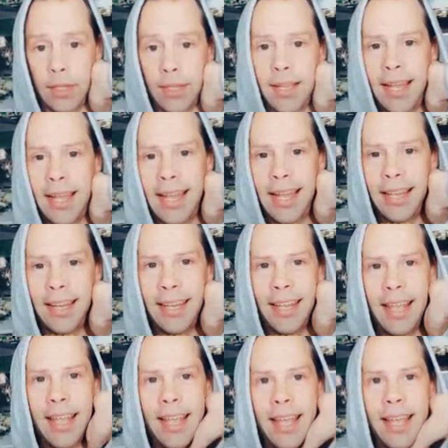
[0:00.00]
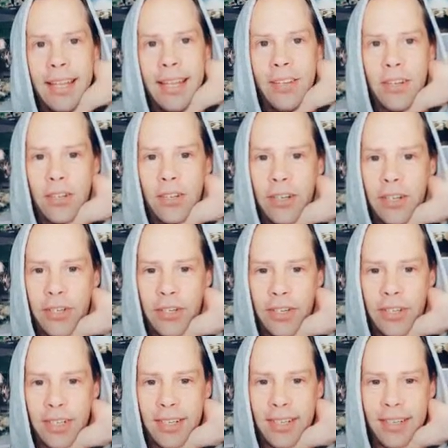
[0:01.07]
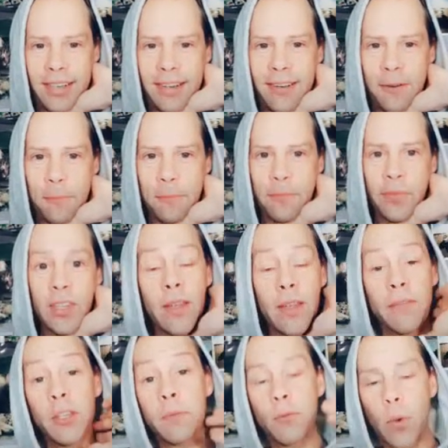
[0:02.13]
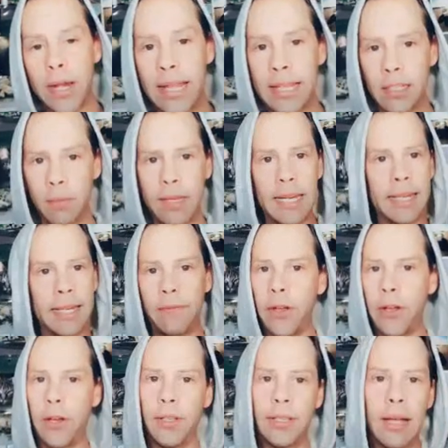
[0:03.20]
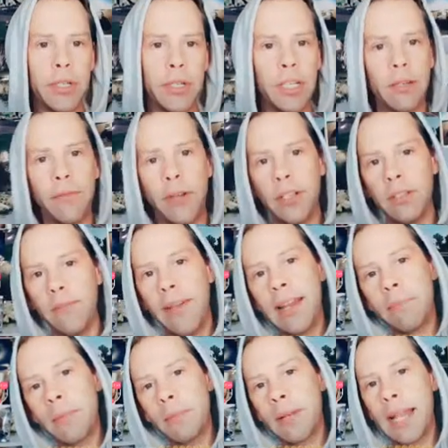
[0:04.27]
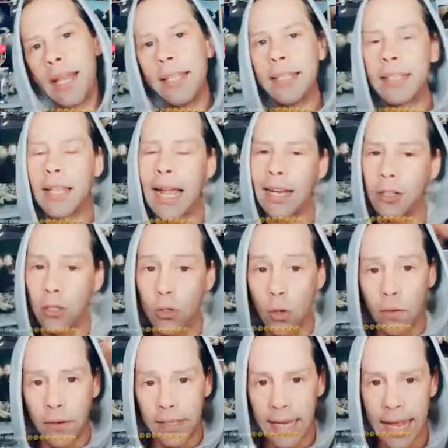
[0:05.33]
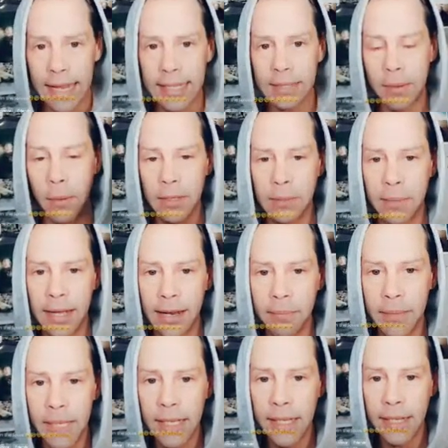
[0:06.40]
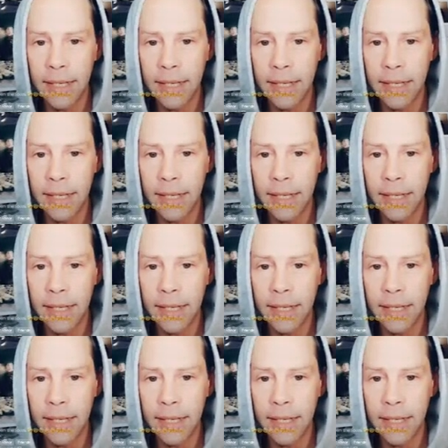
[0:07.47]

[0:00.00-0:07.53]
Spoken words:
Yay, Josh got shushed. So I've just 20 years of me collecting photos. I worked at a photo development place. I could just talk for days about what's behind me.